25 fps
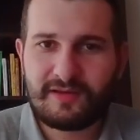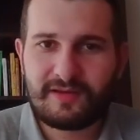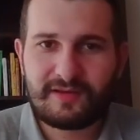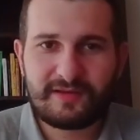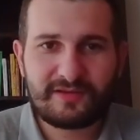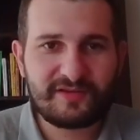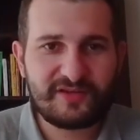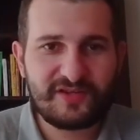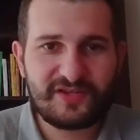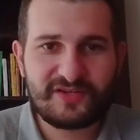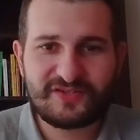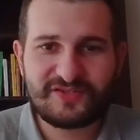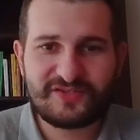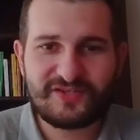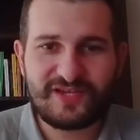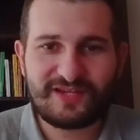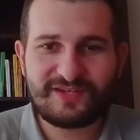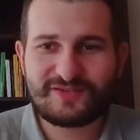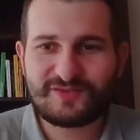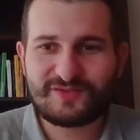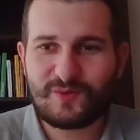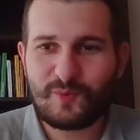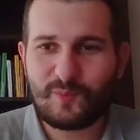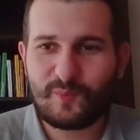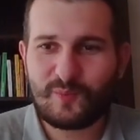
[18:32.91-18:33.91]
King side is
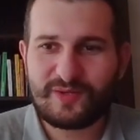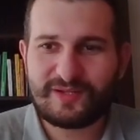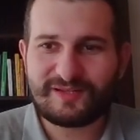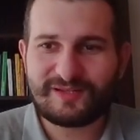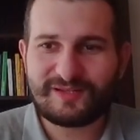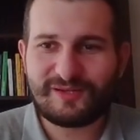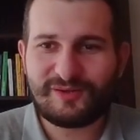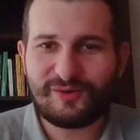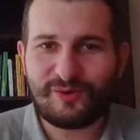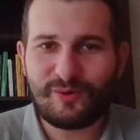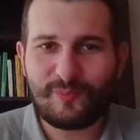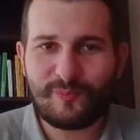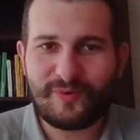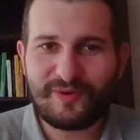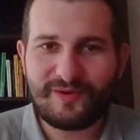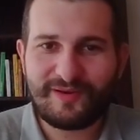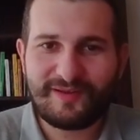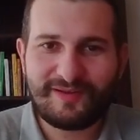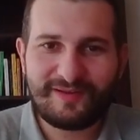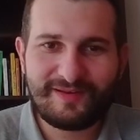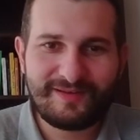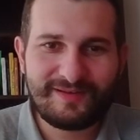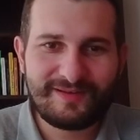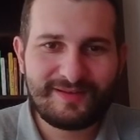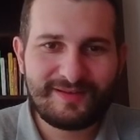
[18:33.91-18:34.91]
completely open,
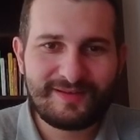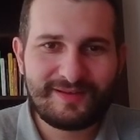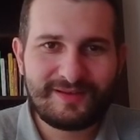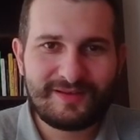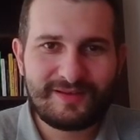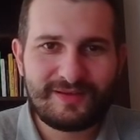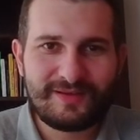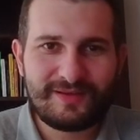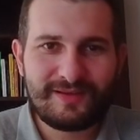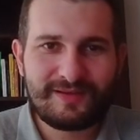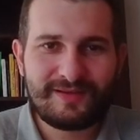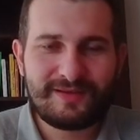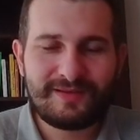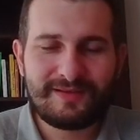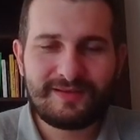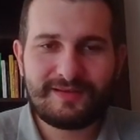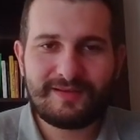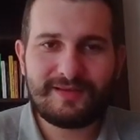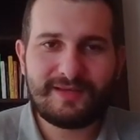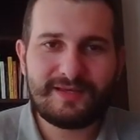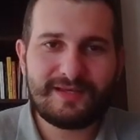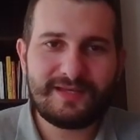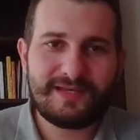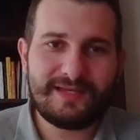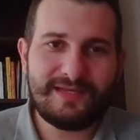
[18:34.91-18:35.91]

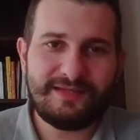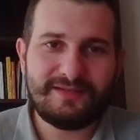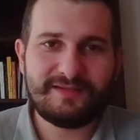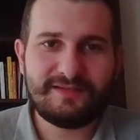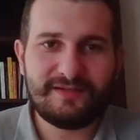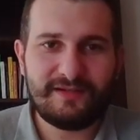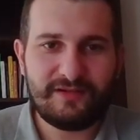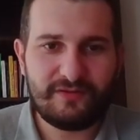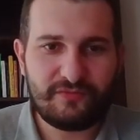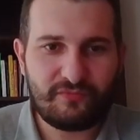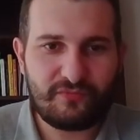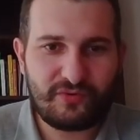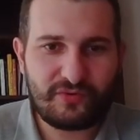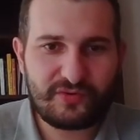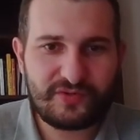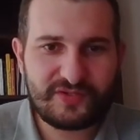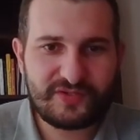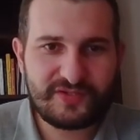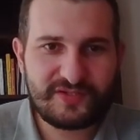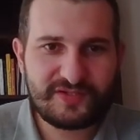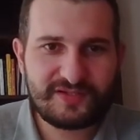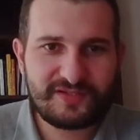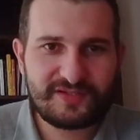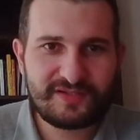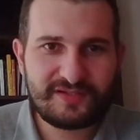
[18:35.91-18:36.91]
and the
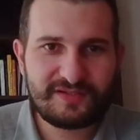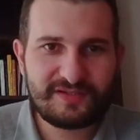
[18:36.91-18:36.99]
rooks